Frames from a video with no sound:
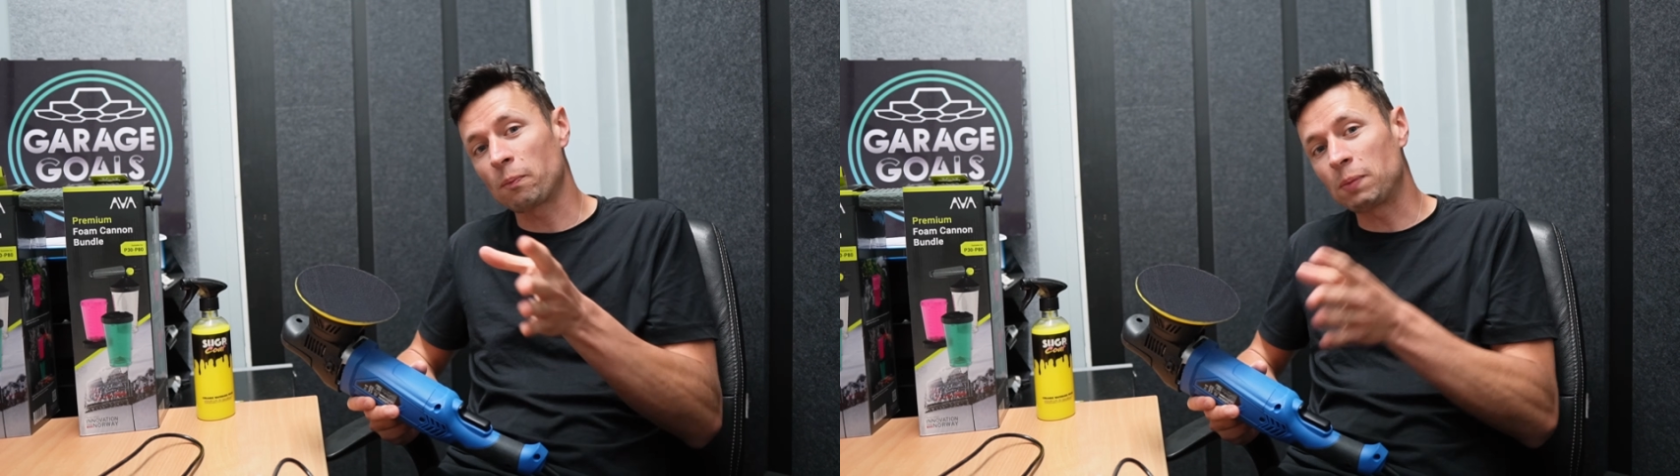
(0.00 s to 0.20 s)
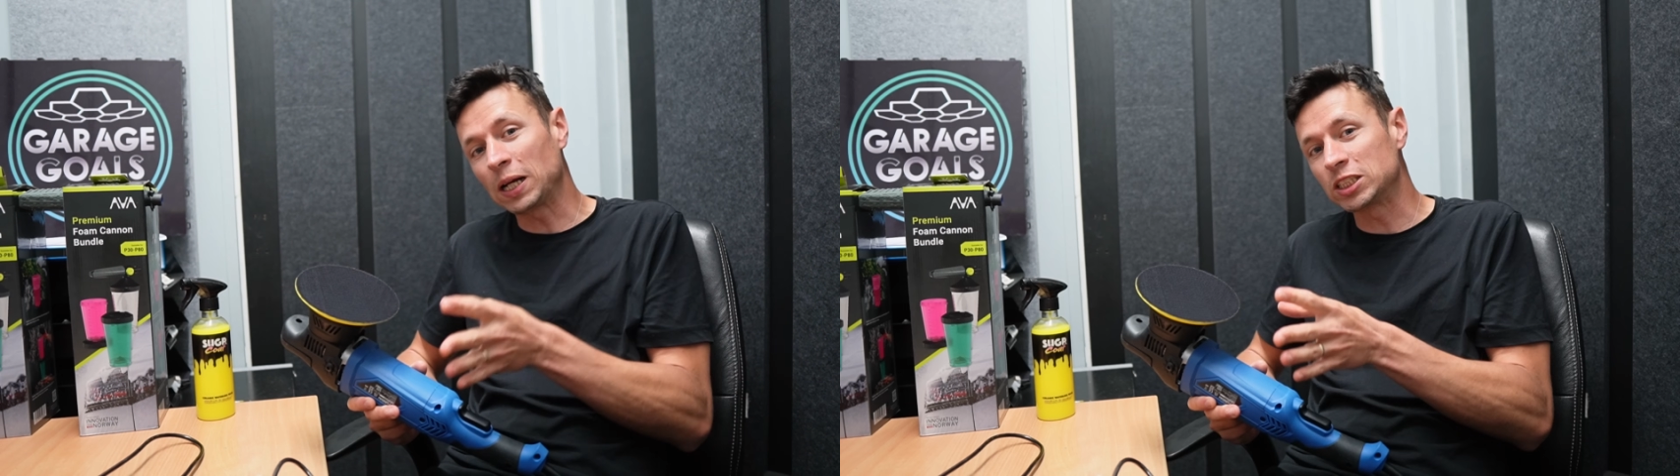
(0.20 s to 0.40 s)

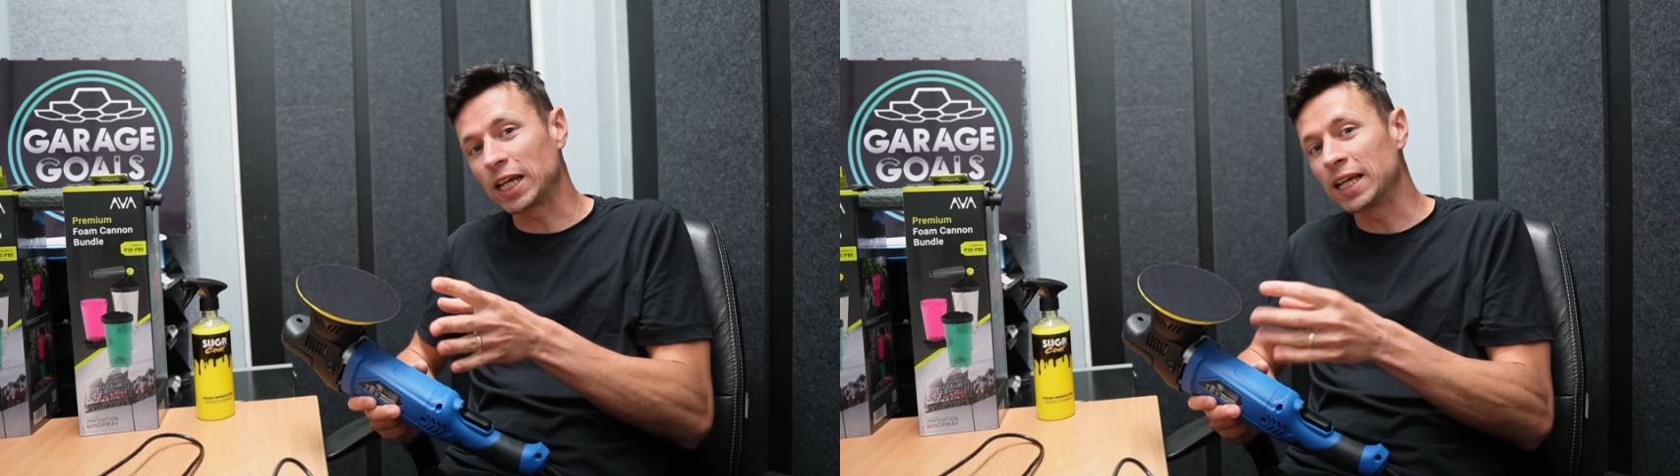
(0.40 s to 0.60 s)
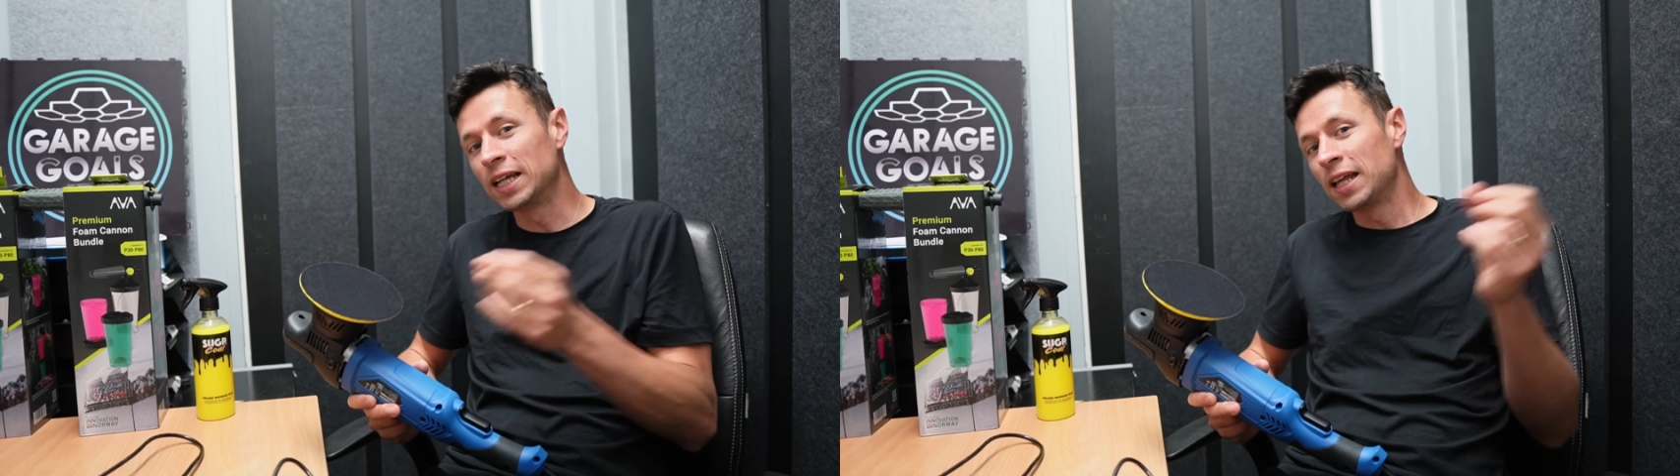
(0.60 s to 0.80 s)

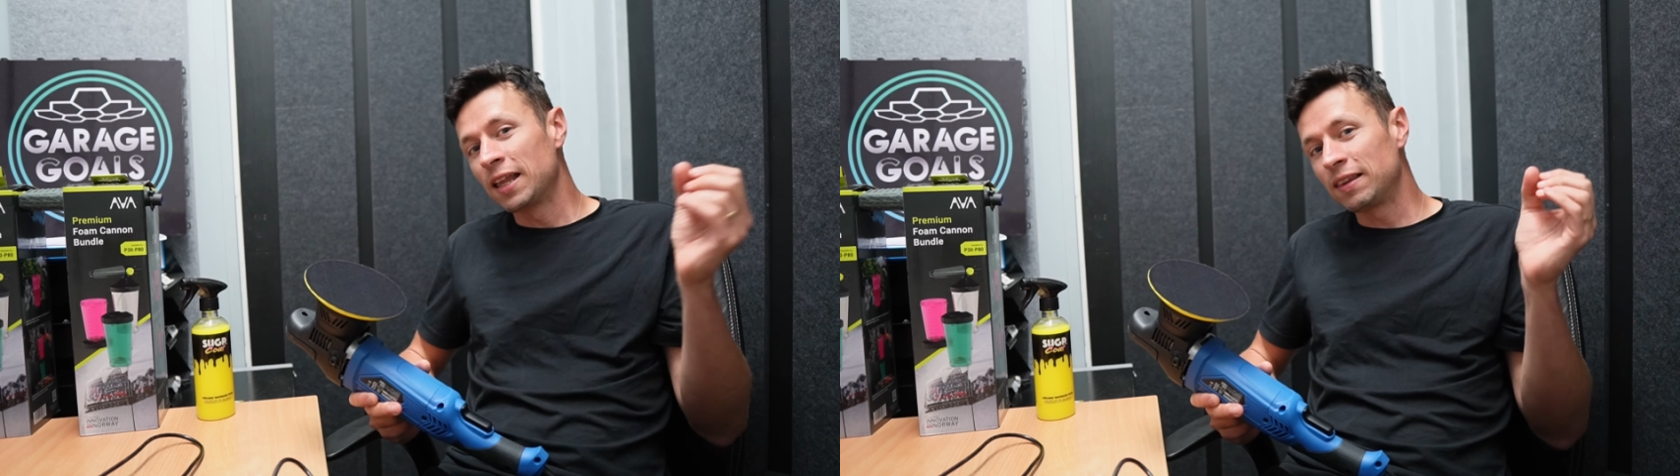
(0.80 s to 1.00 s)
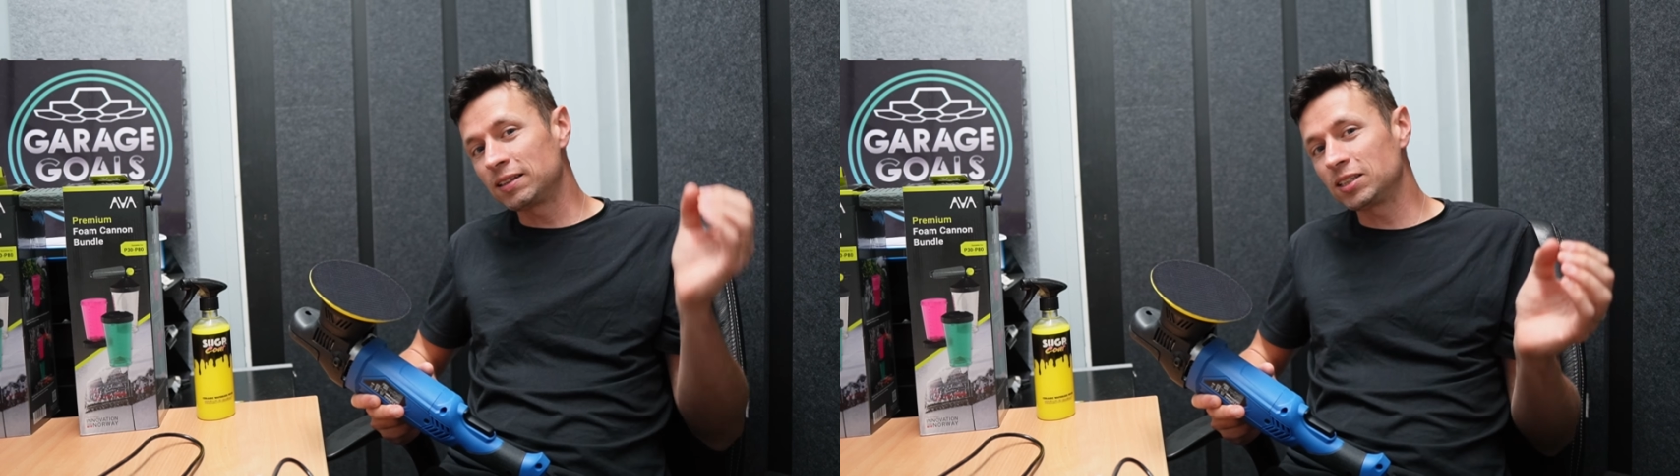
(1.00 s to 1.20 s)
budget,
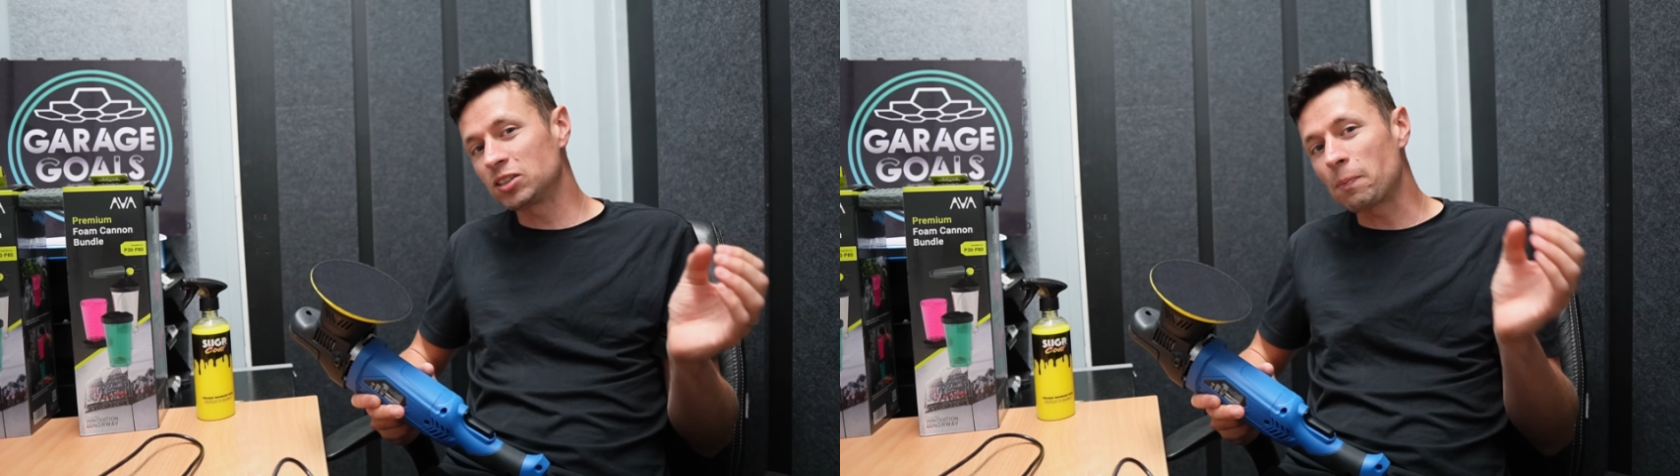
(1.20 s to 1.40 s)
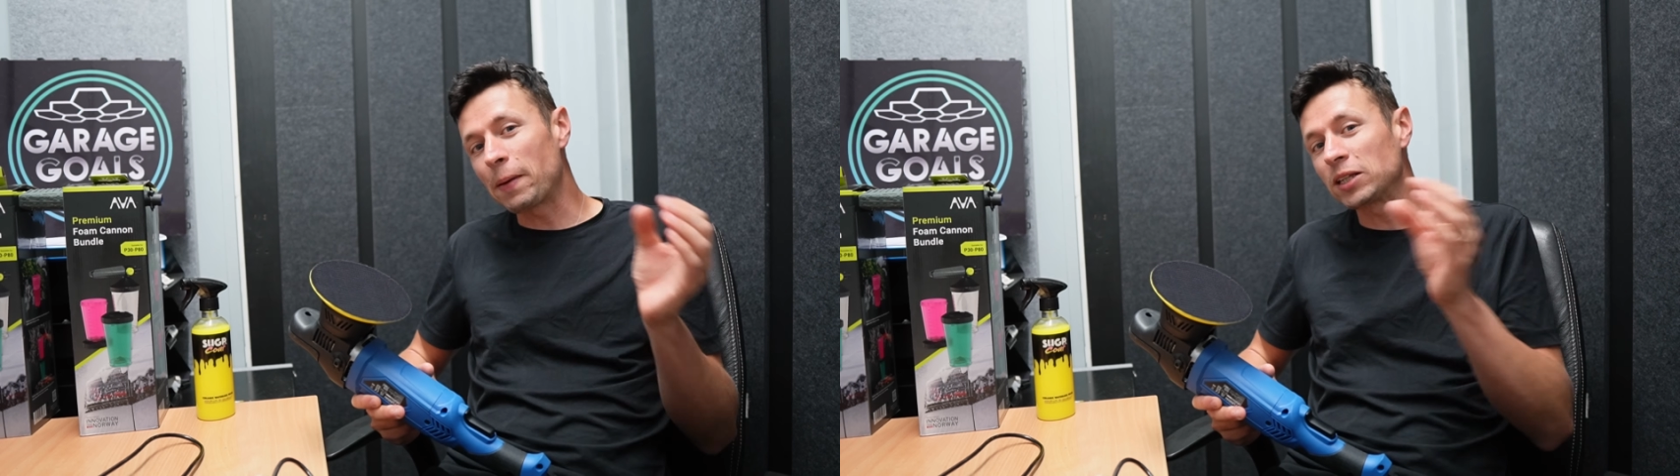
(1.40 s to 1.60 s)
this is
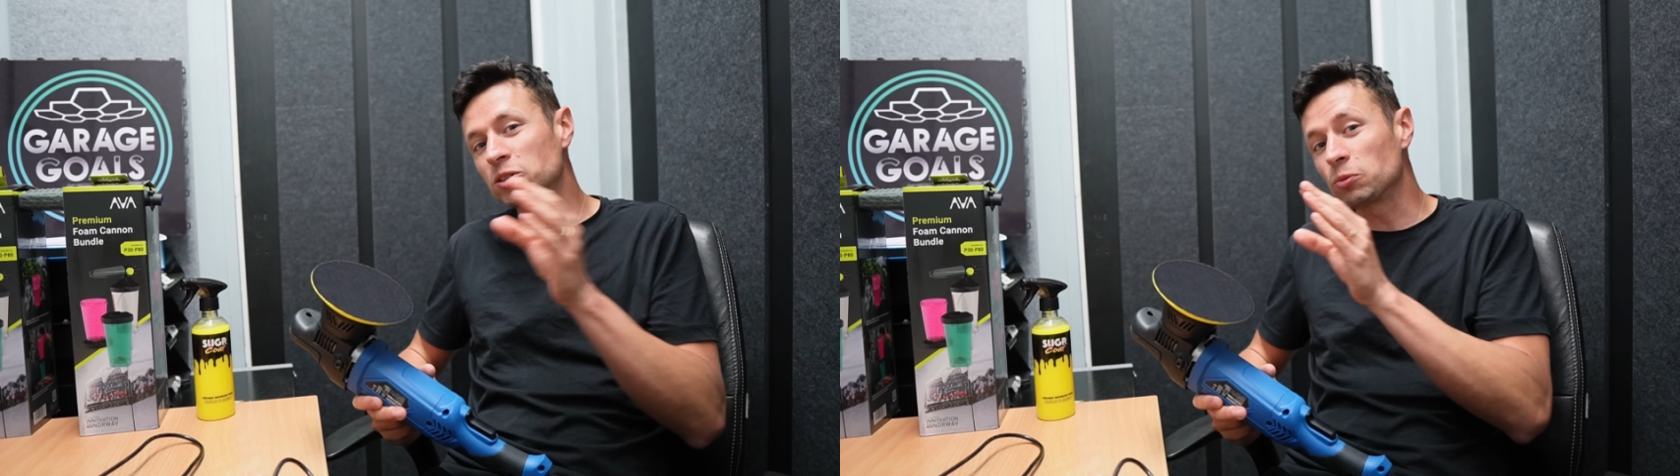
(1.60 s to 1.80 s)
the best